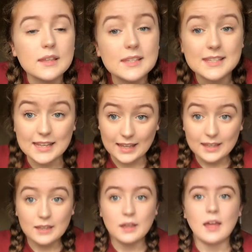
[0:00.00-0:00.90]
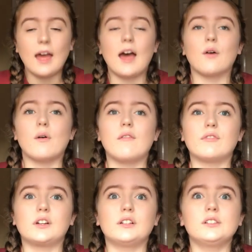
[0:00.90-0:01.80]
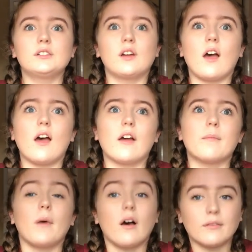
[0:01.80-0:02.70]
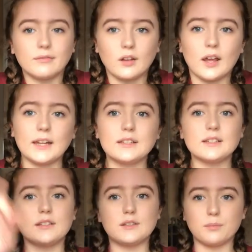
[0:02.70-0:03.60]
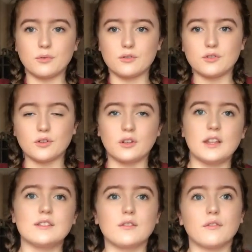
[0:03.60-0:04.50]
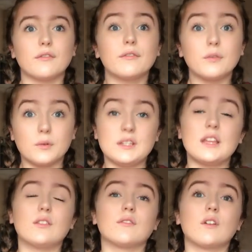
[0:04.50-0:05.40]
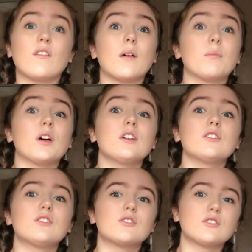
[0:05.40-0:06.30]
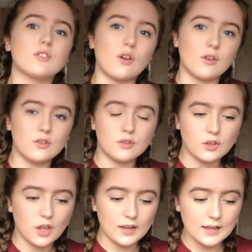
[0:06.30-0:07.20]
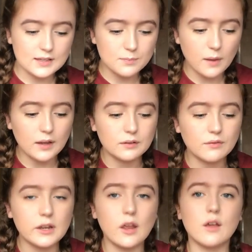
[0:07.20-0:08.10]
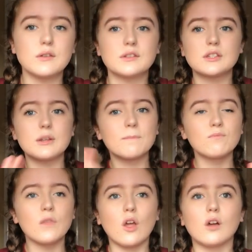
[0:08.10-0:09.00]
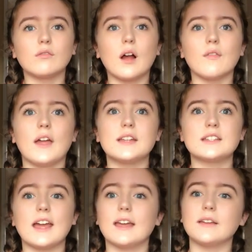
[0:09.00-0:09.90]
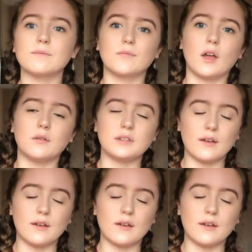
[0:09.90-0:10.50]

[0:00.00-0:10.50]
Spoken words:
see. However, our flight to Portugal is on the 14th of November, so you can expect videos around that date. I'll